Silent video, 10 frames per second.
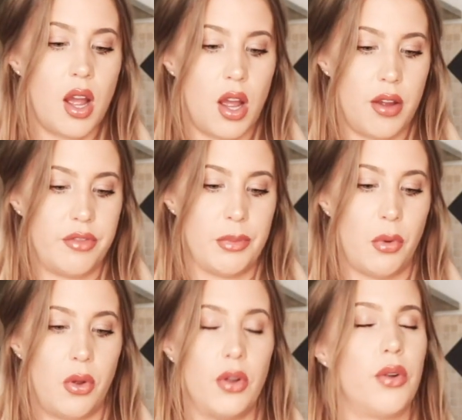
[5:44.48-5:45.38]
of your
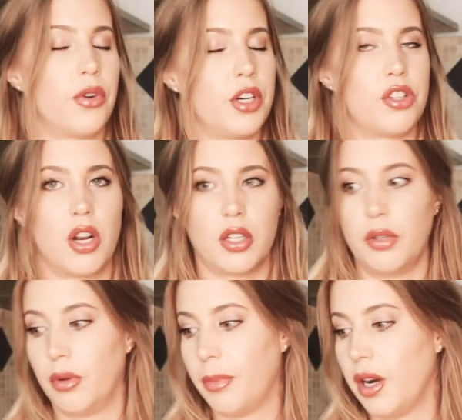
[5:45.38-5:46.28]
bowl or your chocolate
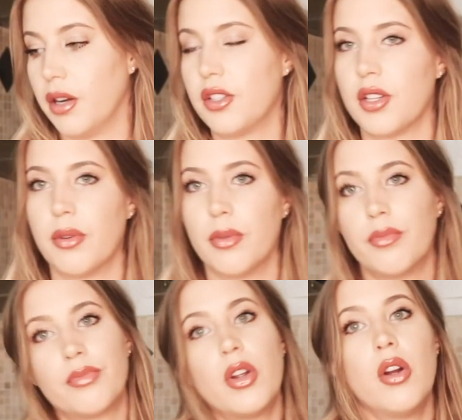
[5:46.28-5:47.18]
will burn. So
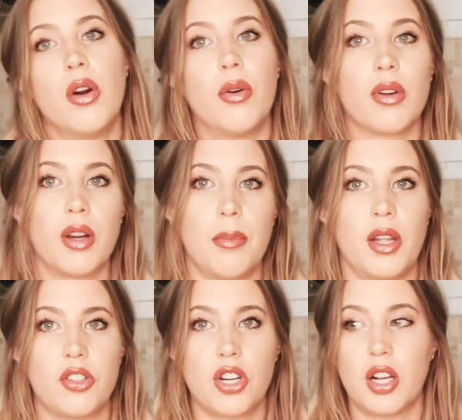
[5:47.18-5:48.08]
we're gonna
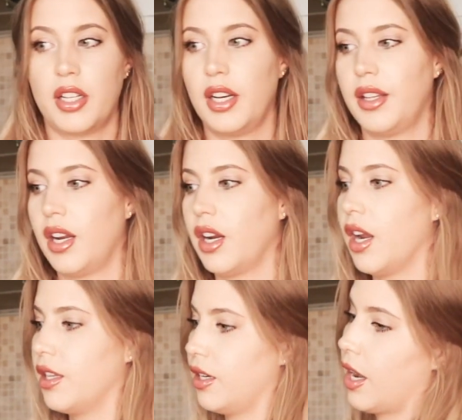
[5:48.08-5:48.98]
melt chocolate in there
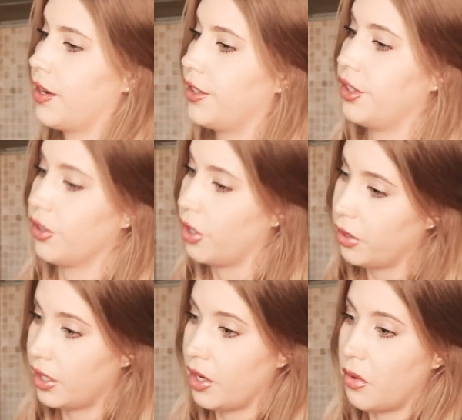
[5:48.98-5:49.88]
and then add a little
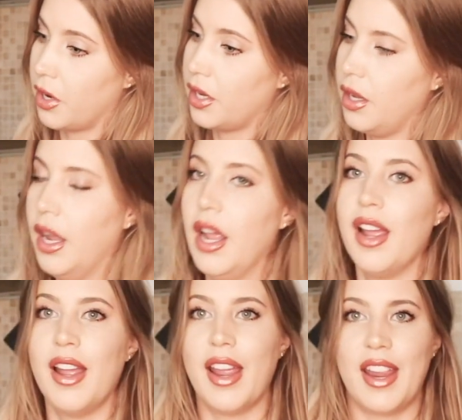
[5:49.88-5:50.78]
coconut oil
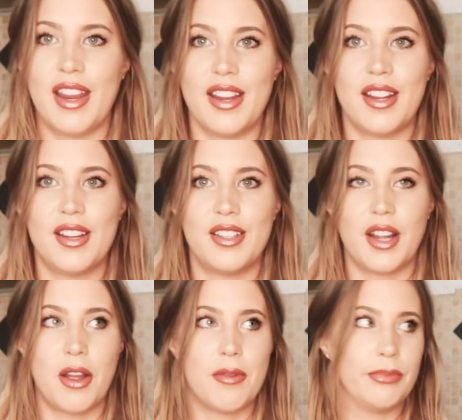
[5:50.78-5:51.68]

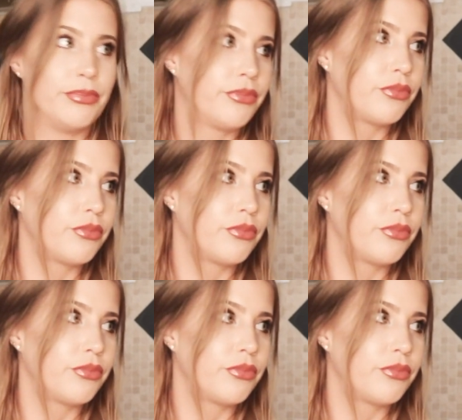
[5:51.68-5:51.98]
and